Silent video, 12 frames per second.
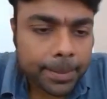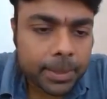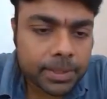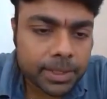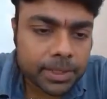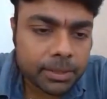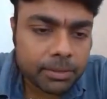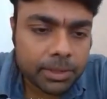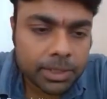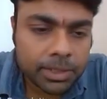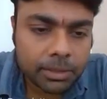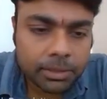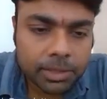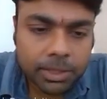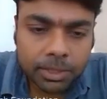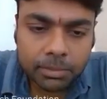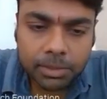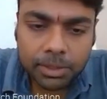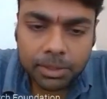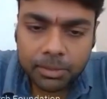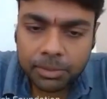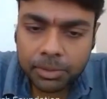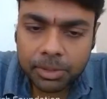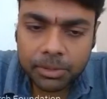the CG will establish an appellate
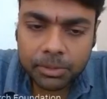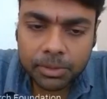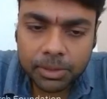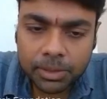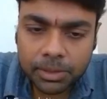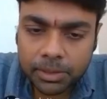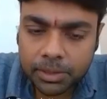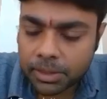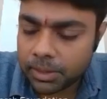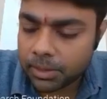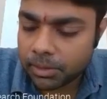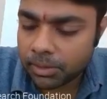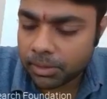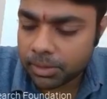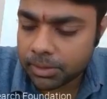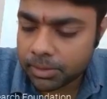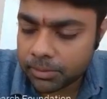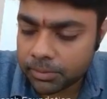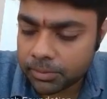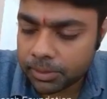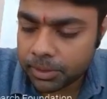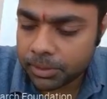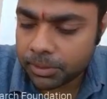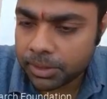tribunal to hear the orders of
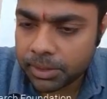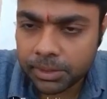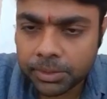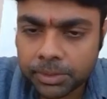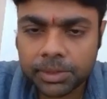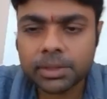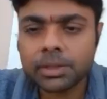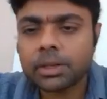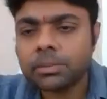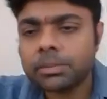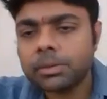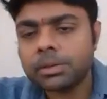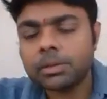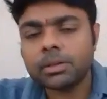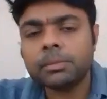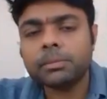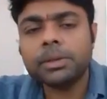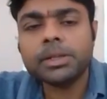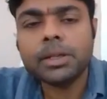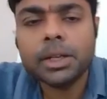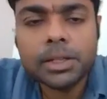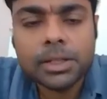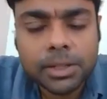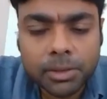to hear appeals
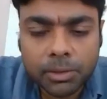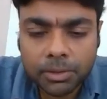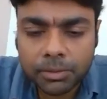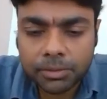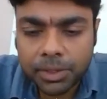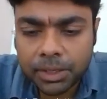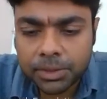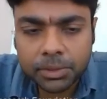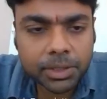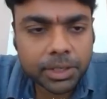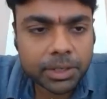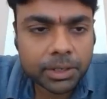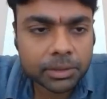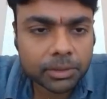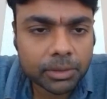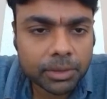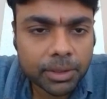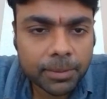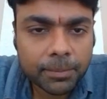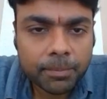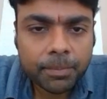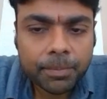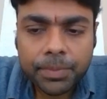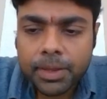against the order of the adjudicating authority.
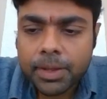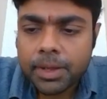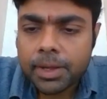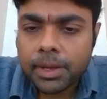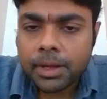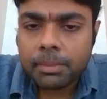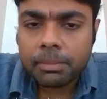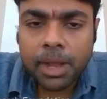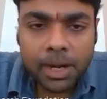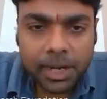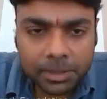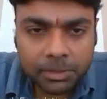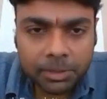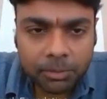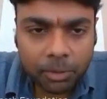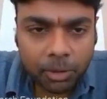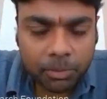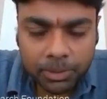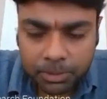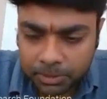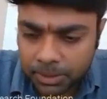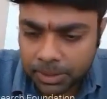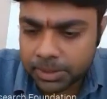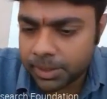Management of property. So
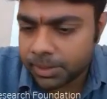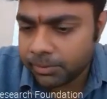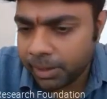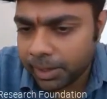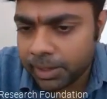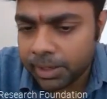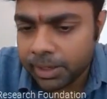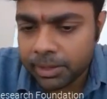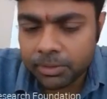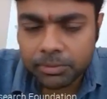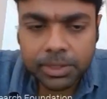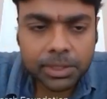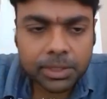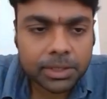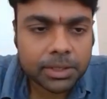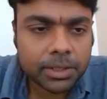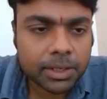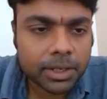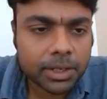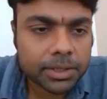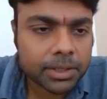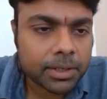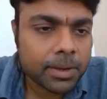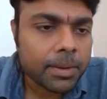this is the final leg of the
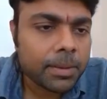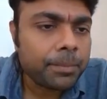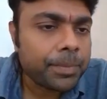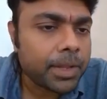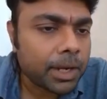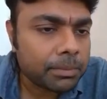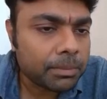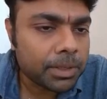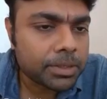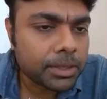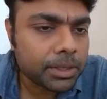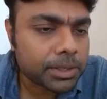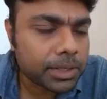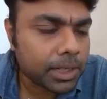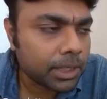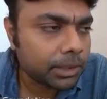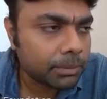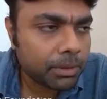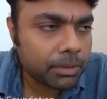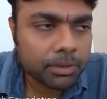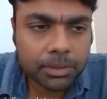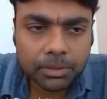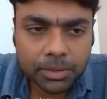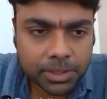regulation. The administrator shall have the
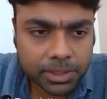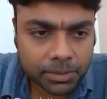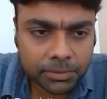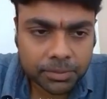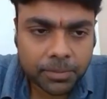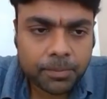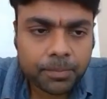power to receive